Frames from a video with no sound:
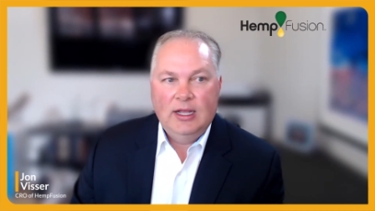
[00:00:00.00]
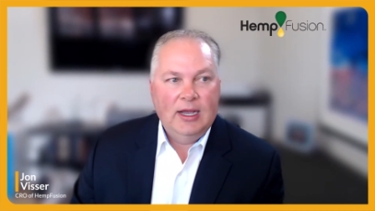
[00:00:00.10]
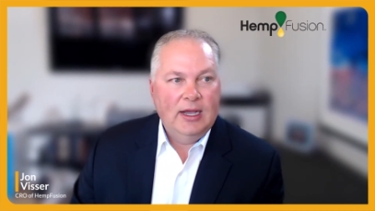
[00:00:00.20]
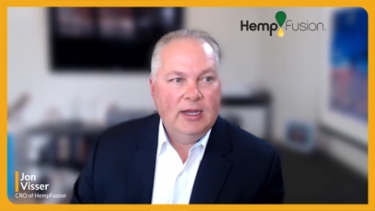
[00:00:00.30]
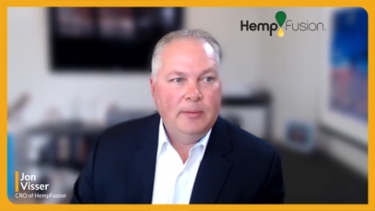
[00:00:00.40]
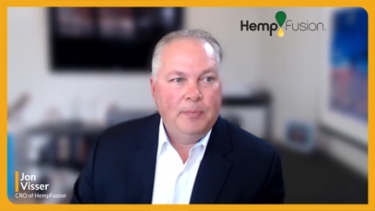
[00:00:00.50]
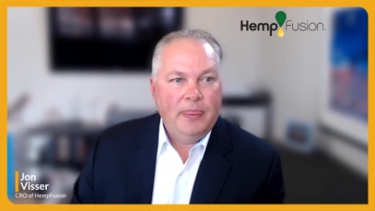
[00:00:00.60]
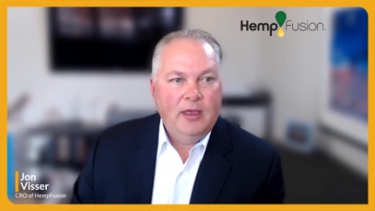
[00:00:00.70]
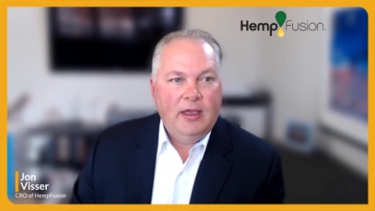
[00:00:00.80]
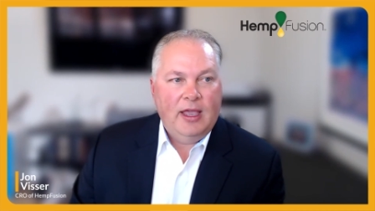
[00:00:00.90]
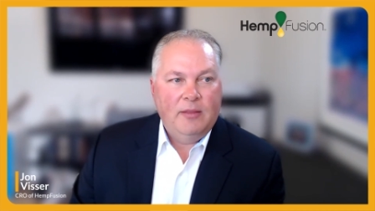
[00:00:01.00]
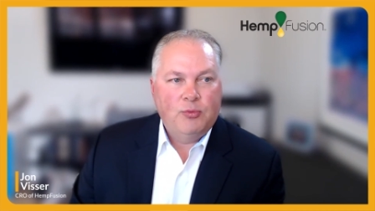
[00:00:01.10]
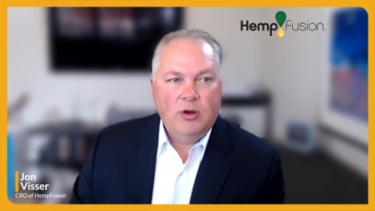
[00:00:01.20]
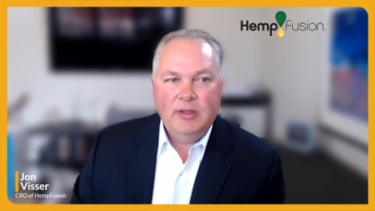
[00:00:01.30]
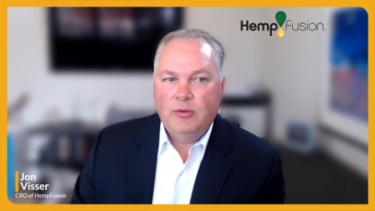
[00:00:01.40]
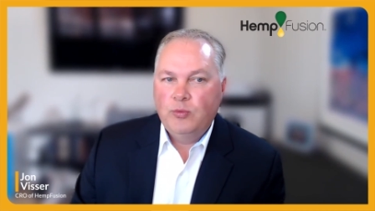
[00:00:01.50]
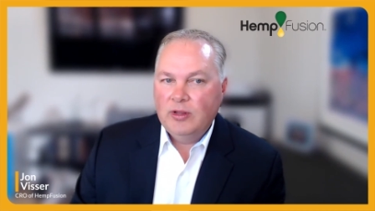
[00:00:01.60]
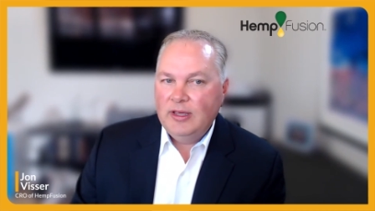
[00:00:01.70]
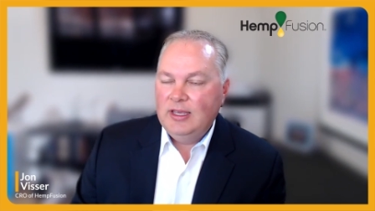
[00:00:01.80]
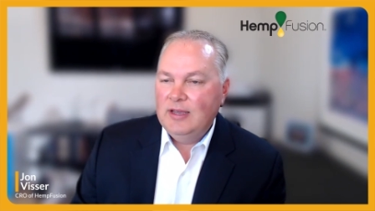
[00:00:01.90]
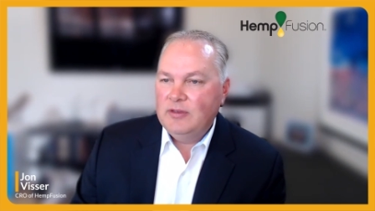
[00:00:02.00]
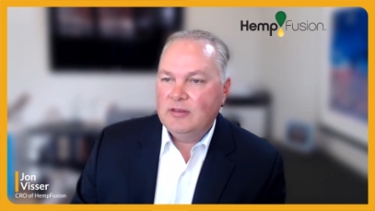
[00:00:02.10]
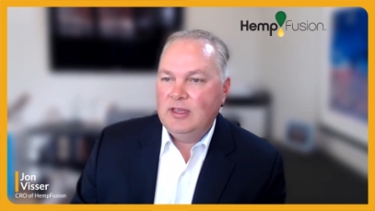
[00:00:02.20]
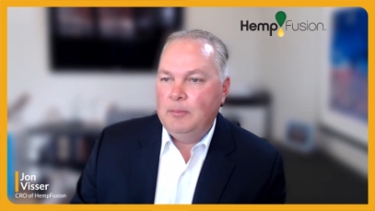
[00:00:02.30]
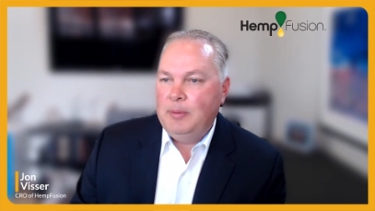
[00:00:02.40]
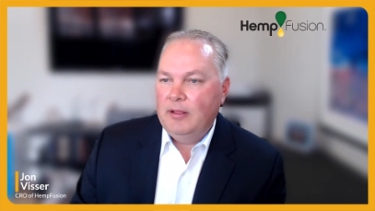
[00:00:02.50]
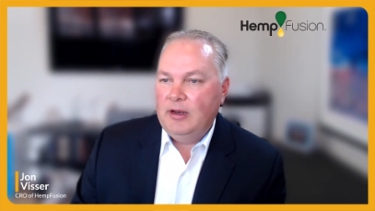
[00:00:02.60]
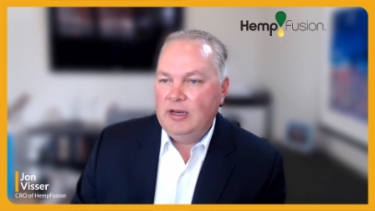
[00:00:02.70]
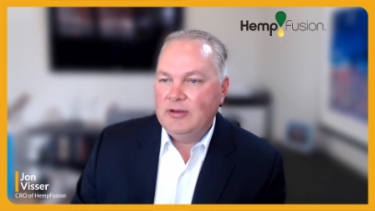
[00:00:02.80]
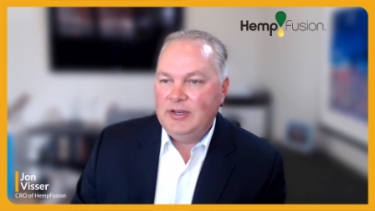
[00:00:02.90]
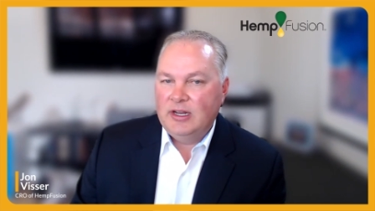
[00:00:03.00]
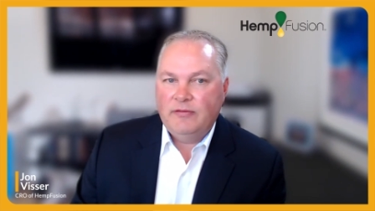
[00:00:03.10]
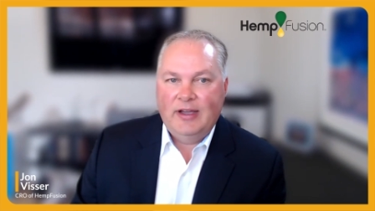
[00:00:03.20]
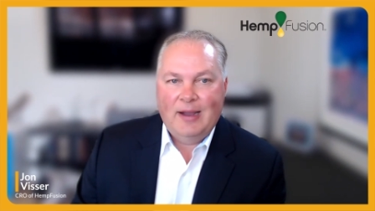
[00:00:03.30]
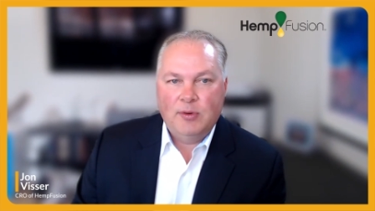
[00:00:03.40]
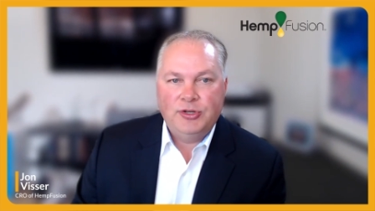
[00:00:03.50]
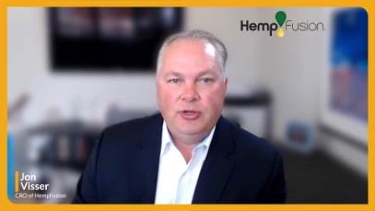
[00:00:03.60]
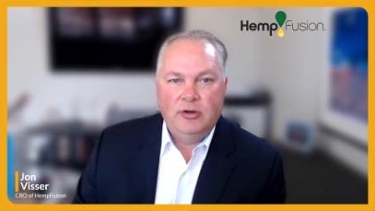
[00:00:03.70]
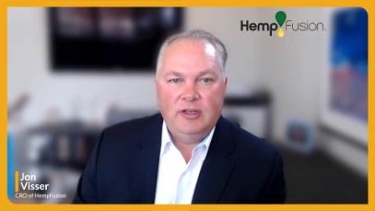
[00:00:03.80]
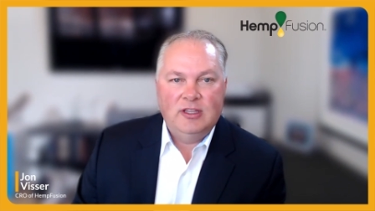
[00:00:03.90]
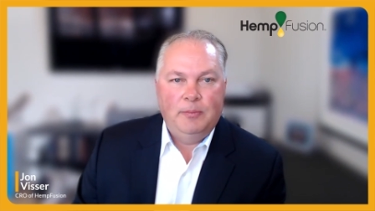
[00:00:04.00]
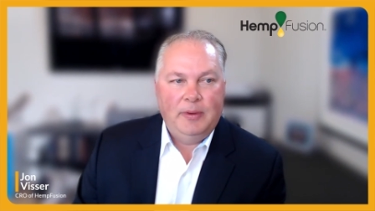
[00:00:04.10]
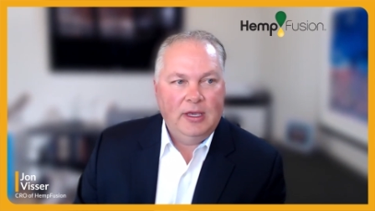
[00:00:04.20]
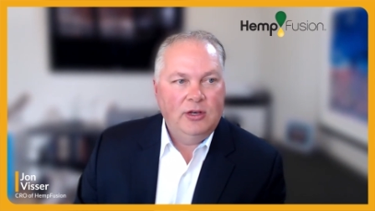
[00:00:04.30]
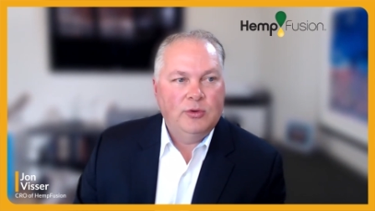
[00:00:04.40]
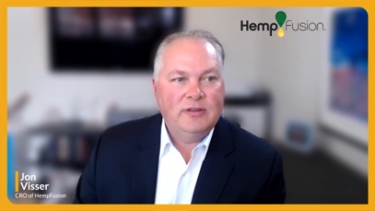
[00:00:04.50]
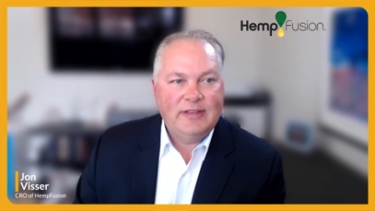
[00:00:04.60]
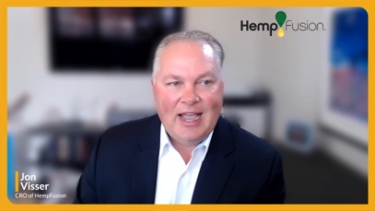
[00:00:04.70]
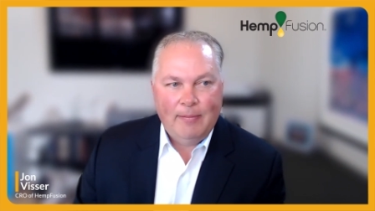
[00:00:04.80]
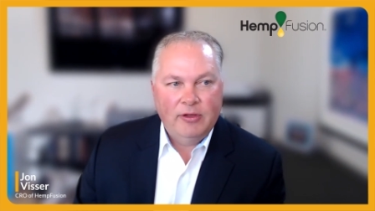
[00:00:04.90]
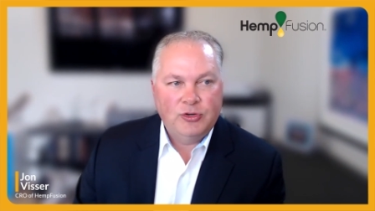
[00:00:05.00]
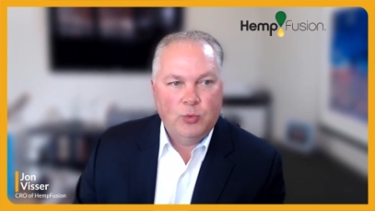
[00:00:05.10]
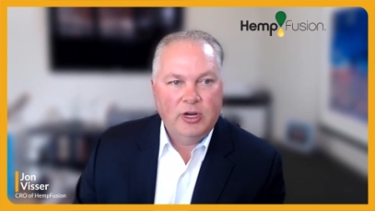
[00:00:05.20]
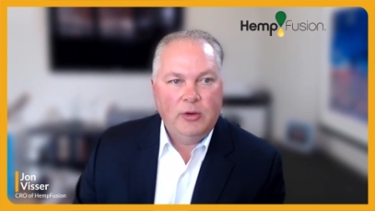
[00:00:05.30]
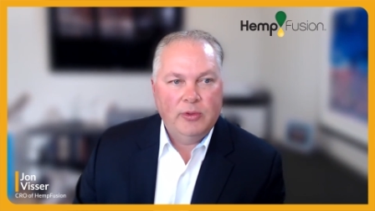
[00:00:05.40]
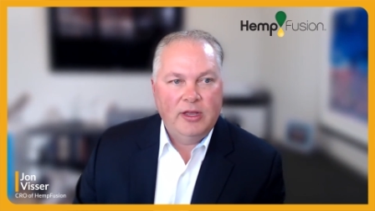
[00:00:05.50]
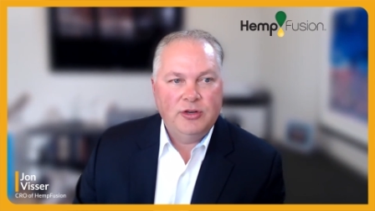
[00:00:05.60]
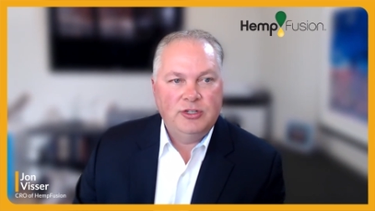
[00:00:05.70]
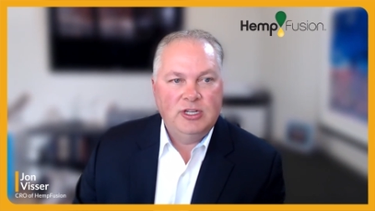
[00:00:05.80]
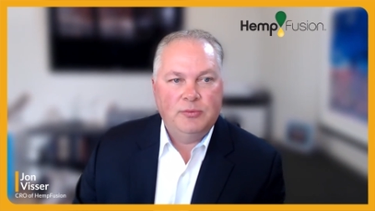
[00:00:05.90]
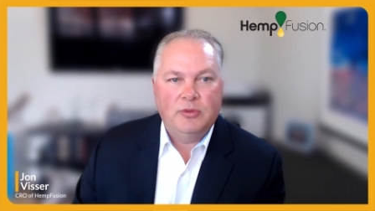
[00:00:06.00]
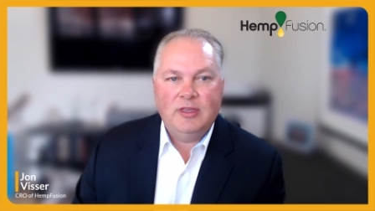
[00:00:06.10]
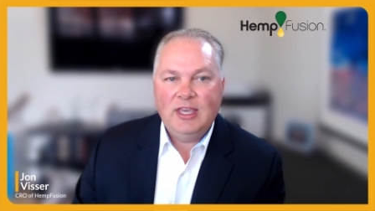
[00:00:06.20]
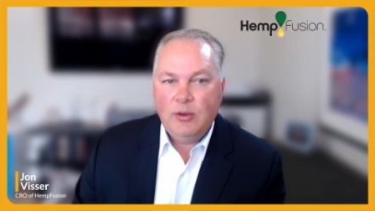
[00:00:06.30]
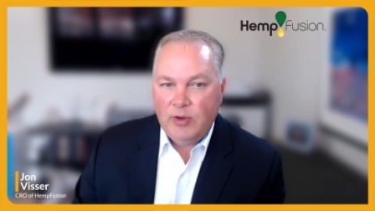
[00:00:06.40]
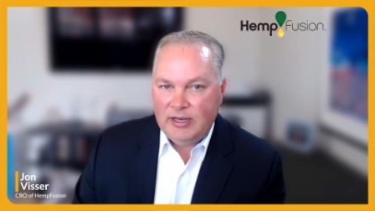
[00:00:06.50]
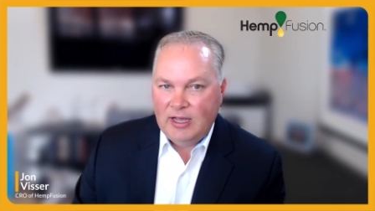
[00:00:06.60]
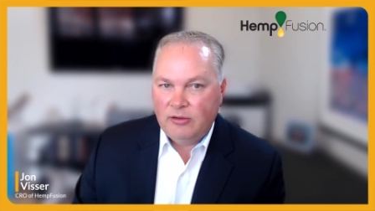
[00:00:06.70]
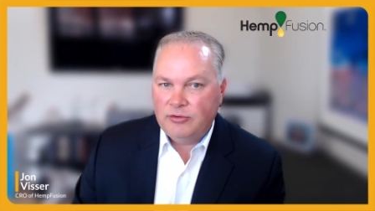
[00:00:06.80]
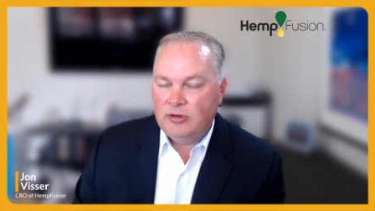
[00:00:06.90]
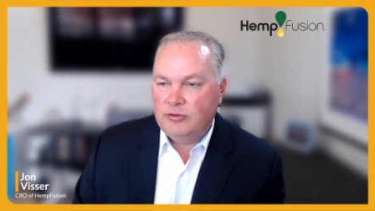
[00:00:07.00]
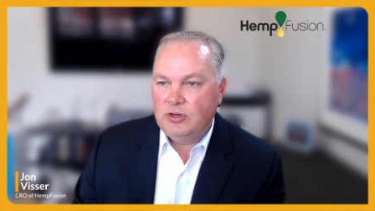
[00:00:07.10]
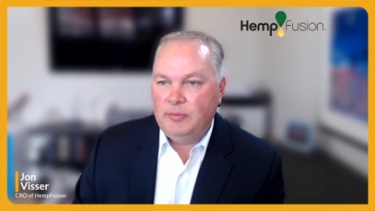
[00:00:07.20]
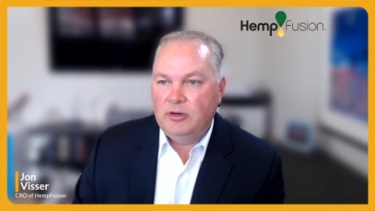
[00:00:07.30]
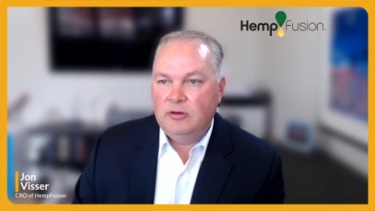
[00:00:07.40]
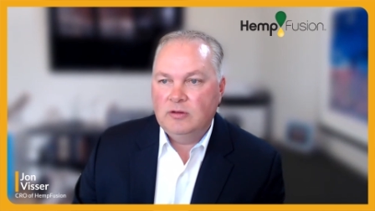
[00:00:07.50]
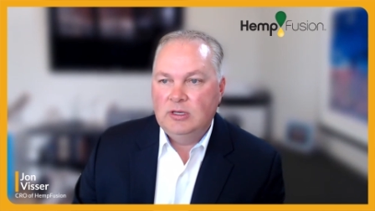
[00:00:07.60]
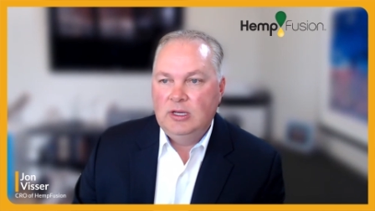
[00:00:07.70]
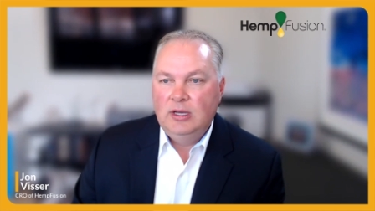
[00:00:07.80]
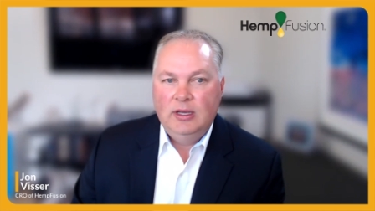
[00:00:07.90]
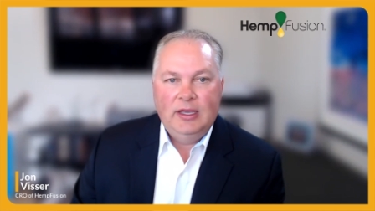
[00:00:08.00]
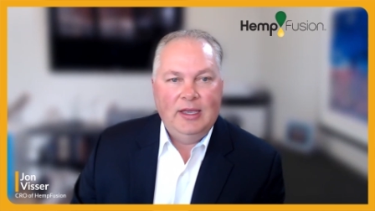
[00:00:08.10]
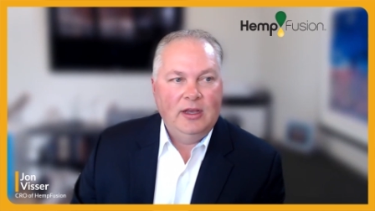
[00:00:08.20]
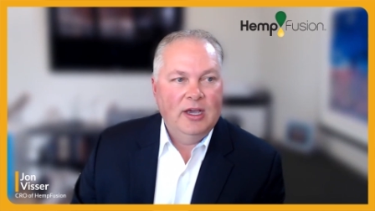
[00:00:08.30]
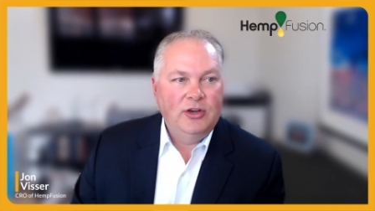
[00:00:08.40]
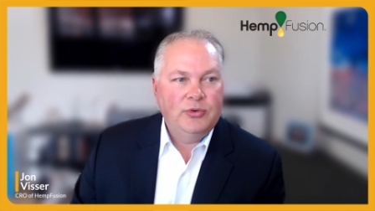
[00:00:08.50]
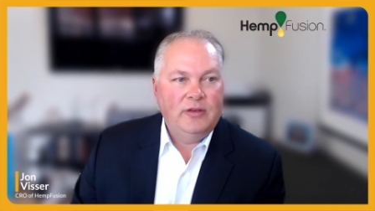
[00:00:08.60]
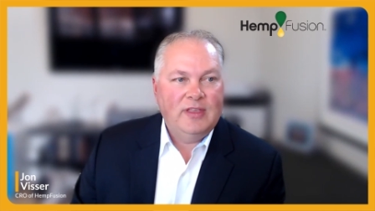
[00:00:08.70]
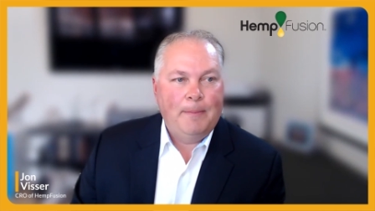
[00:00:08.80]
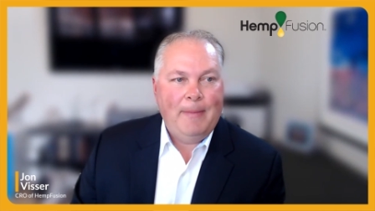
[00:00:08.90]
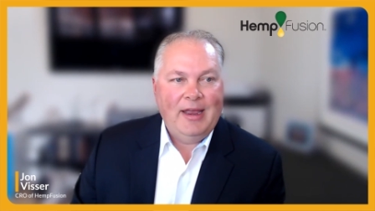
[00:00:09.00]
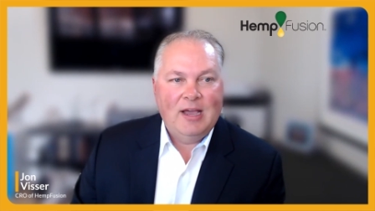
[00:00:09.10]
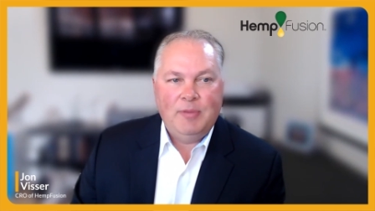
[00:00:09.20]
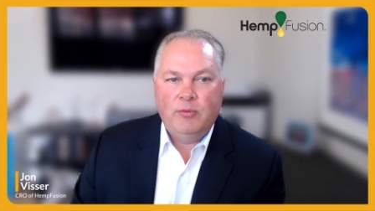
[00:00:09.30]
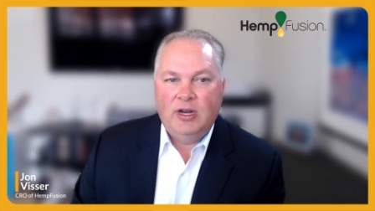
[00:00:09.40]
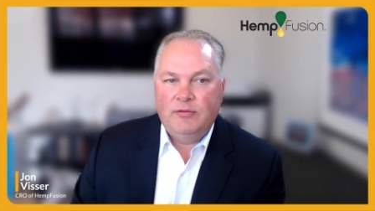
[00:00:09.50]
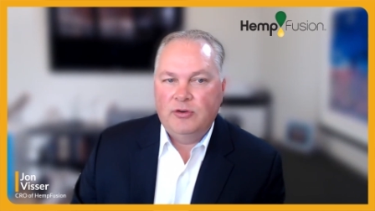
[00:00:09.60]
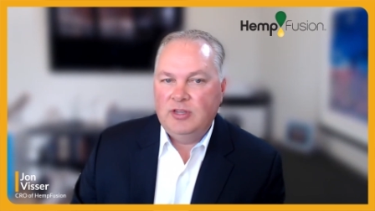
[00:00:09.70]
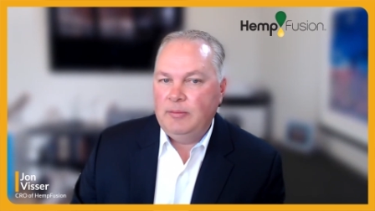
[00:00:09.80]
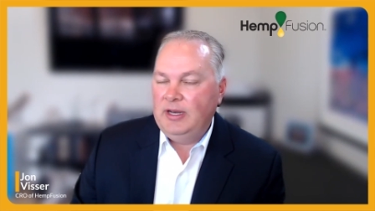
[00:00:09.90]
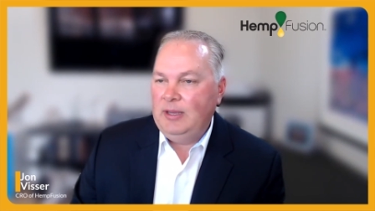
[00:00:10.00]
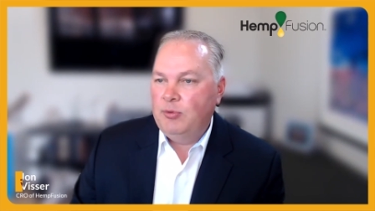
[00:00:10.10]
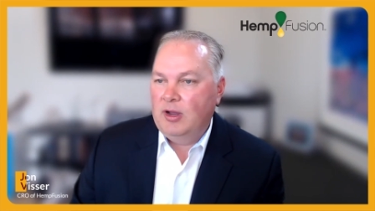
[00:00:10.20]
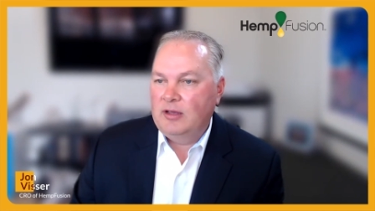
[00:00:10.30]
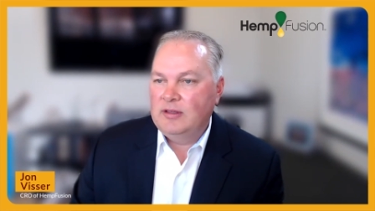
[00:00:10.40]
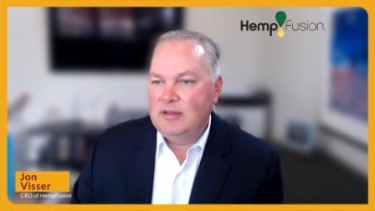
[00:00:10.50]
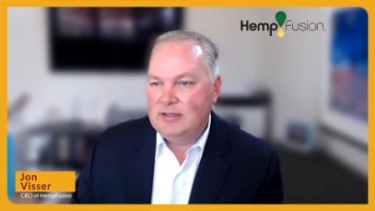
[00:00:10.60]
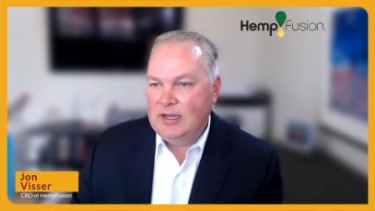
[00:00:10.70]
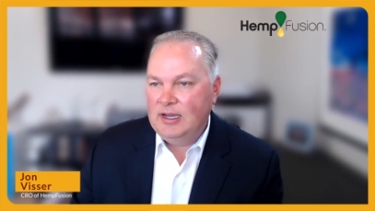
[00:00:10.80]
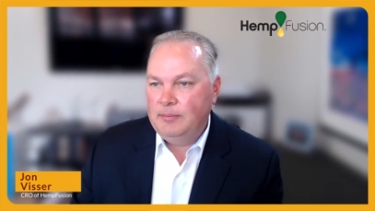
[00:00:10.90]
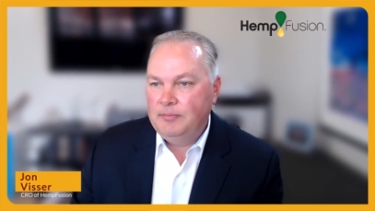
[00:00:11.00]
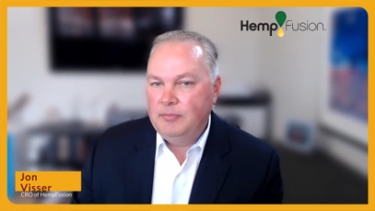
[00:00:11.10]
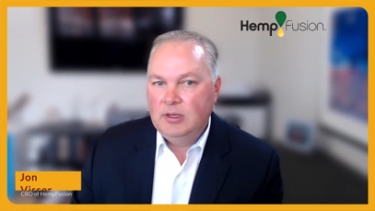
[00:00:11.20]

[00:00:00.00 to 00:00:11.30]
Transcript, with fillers: Um, and Probulin really gives us the ability to identify opportunities and begin to establish working relationships with key retailers and distributors in countries that may not be ready for CBD products at this time.